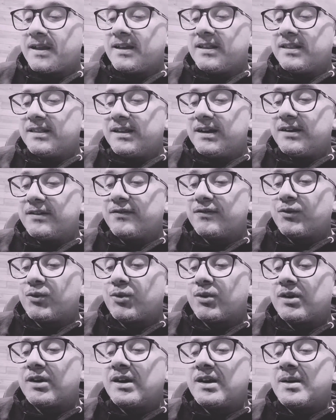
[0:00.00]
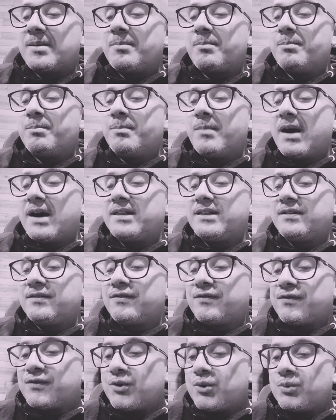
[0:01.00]
Therefore, by their
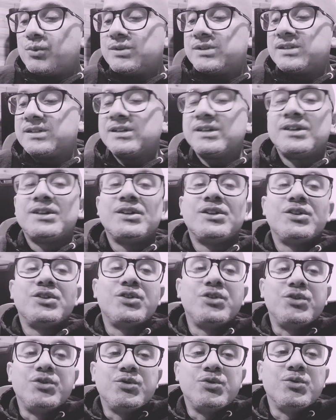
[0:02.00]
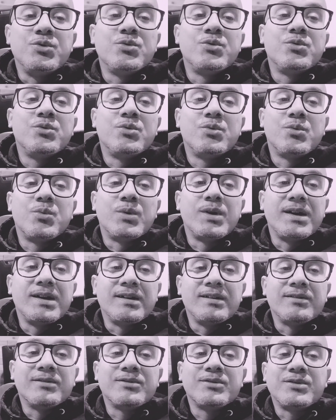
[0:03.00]
fruits you
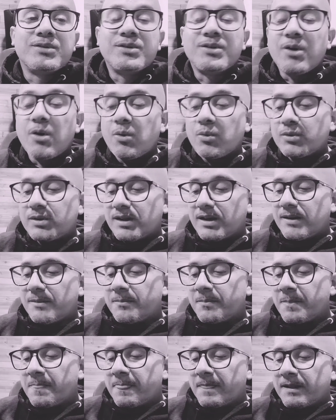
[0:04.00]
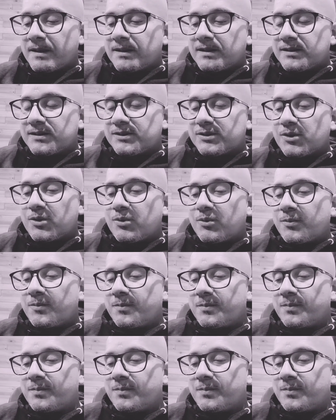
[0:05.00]
will know them." So,